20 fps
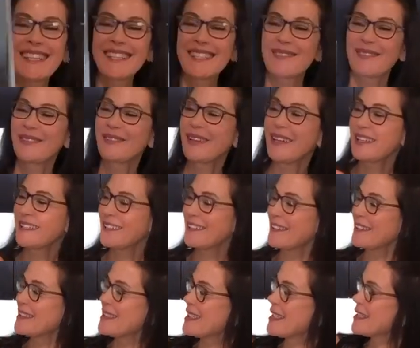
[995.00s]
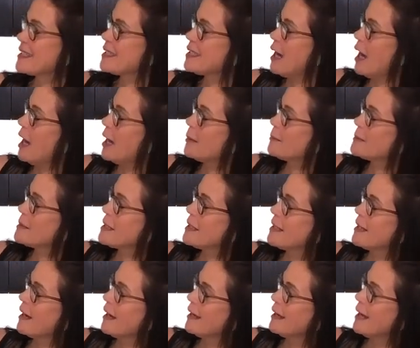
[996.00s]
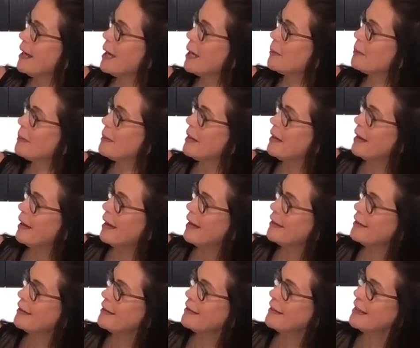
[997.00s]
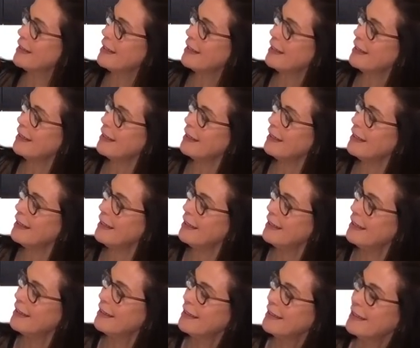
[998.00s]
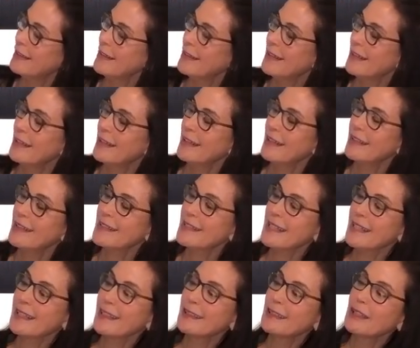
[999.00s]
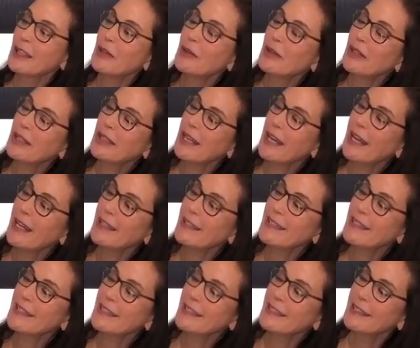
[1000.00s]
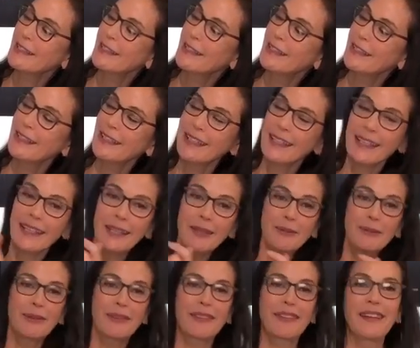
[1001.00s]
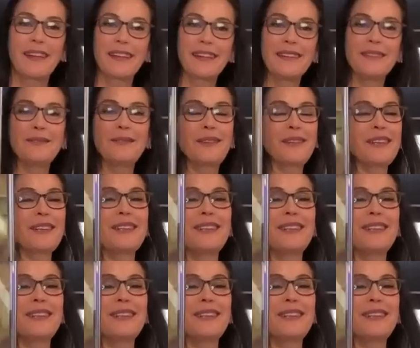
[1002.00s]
this one right here? It says time, T-I-M, and then the E, it's like a lowercase E with a